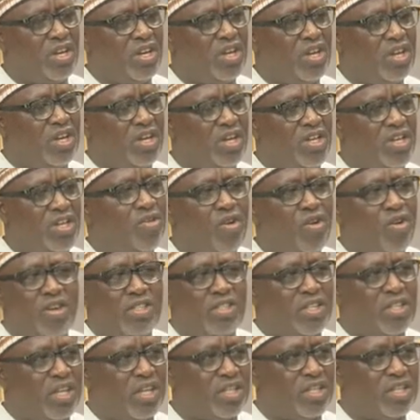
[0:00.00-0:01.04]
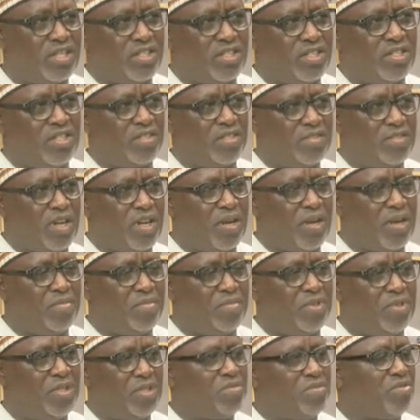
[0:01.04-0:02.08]
in all the sectors.
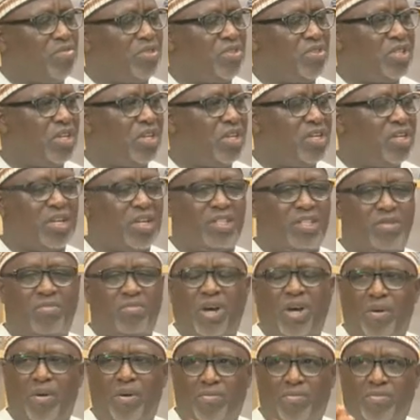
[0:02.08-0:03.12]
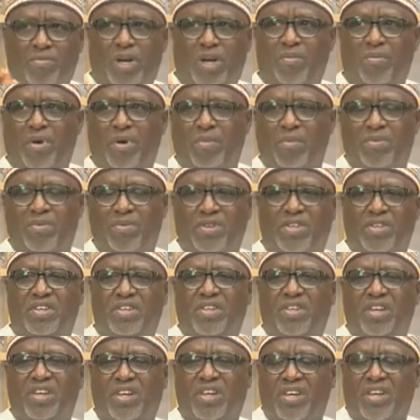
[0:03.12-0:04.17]
If you take, I'm happy
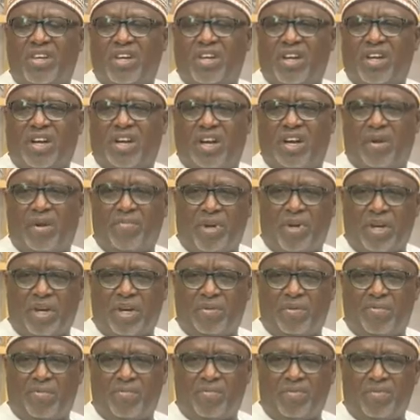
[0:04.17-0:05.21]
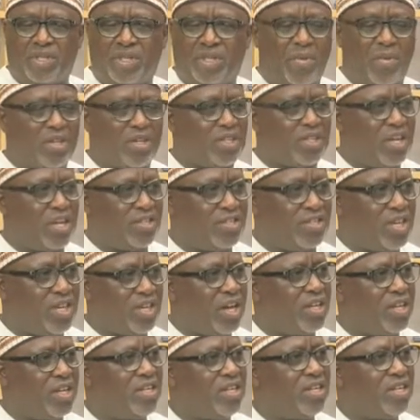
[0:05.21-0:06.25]
Nemasa is here.
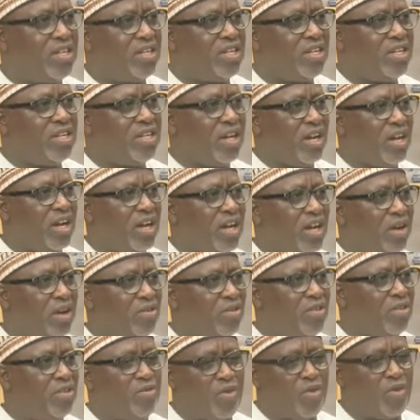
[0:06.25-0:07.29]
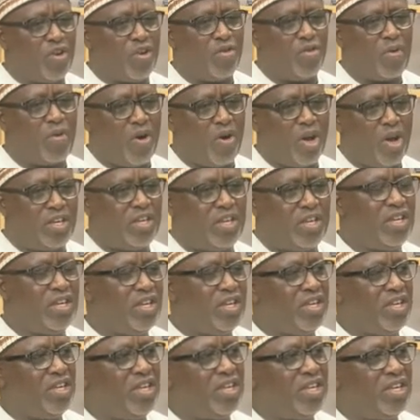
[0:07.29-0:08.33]
One of our
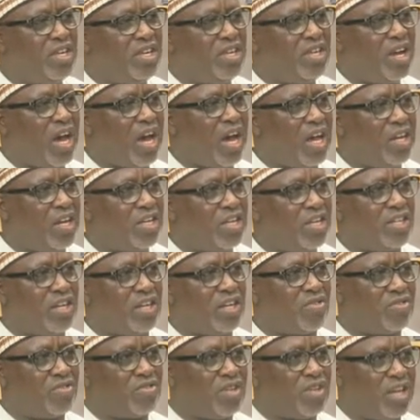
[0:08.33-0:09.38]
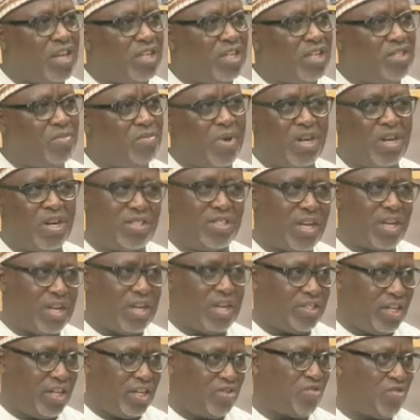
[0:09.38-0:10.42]
key added sectors now is the maritime
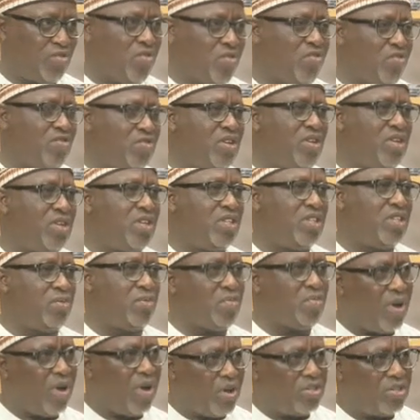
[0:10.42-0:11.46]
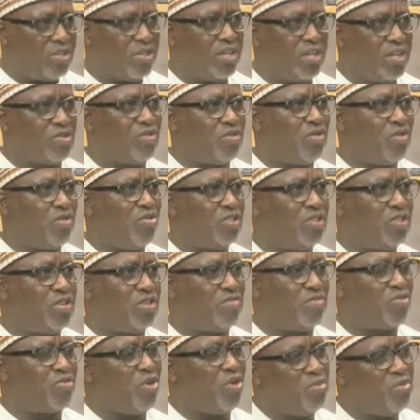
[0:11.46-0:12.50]
sector, the power sector, the
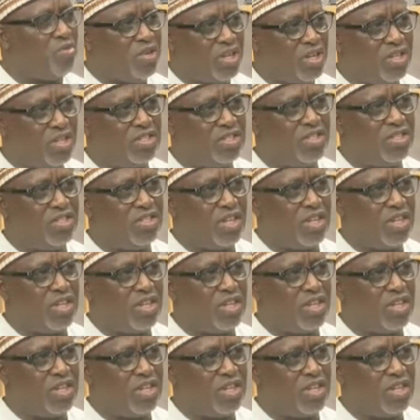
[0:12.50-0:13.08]
communication sector,